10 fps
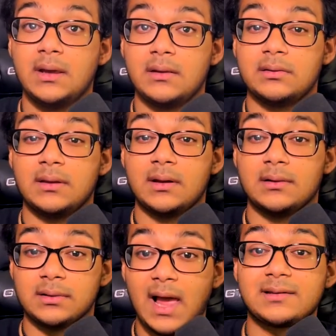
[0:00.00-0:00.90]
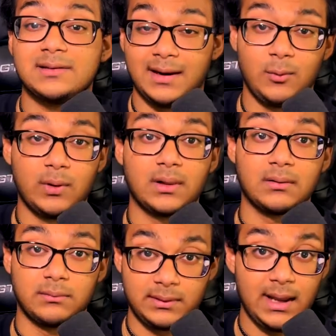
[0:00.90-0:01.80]
the less that it will
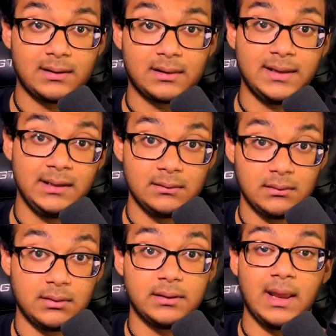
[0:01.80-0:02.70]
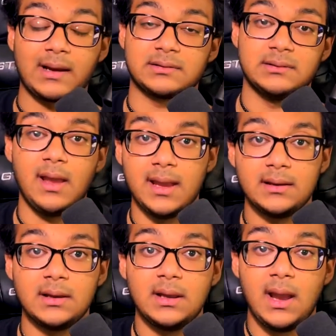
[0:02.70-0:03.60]
get cleaned the next day.
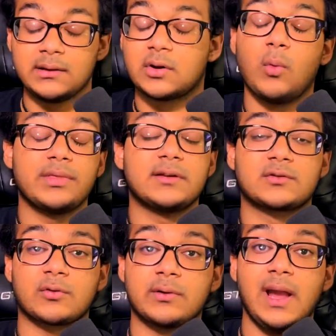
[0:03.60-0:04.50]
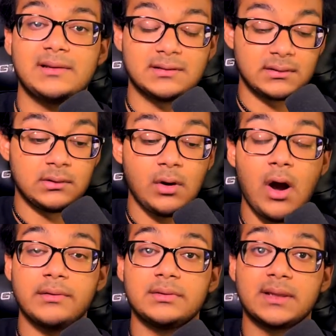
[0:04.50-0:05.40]
And so what this creates is a
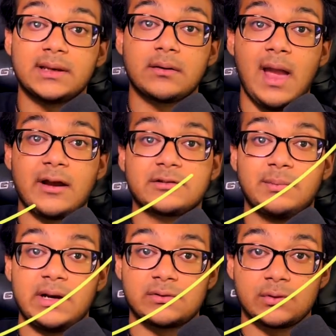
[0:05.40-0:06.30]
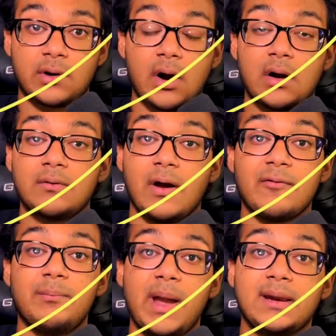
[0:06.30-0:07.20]
non-linear exponential curve
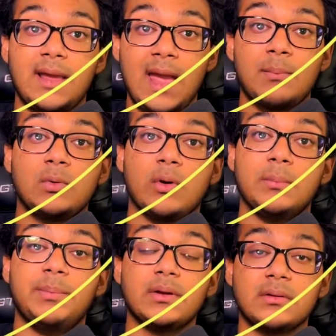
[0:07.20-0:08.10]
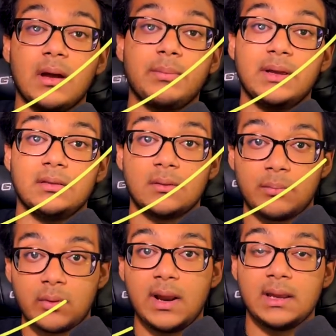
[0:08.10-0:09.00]
of beta amyloid buildup in the
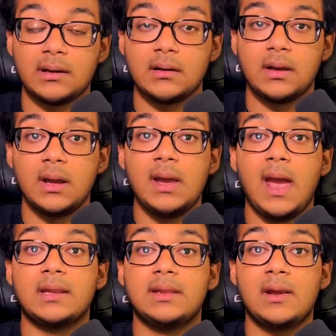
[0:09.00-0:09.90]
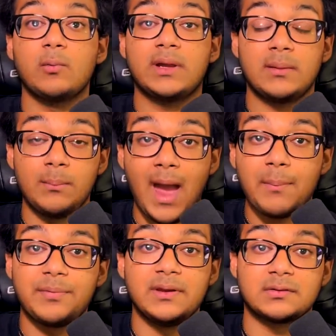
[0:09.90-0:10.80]
brain. And then we can
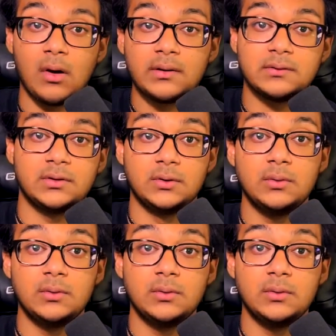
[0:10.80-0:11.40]
map this onto